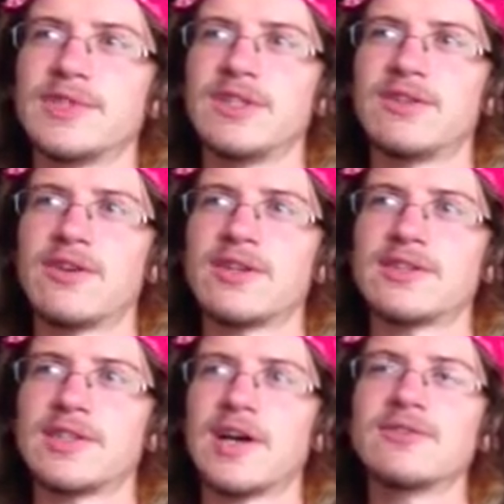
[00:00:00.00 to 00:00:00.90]

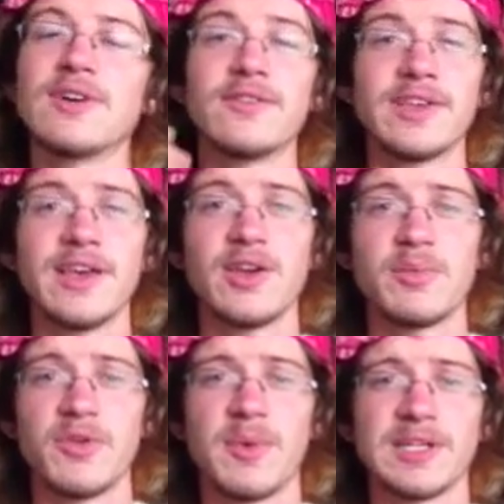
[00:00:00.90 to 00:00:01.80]
Interesting. I would love to get your
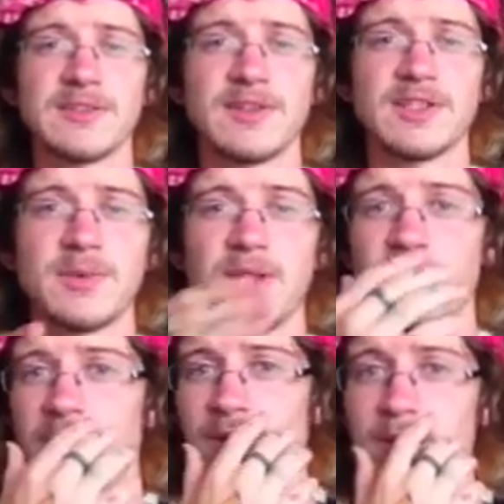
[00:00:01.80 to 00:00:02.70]
perspective on this, by
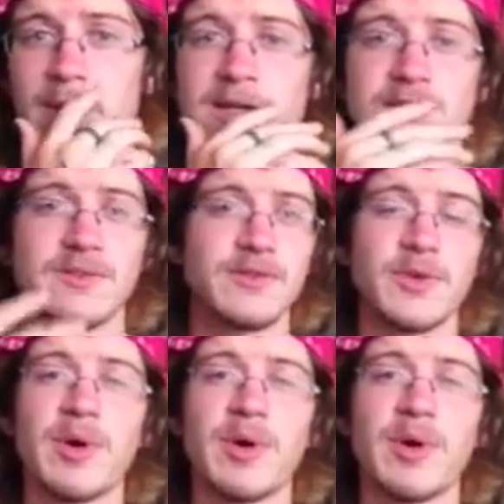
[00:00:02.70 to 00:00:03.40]
the way. What parts of your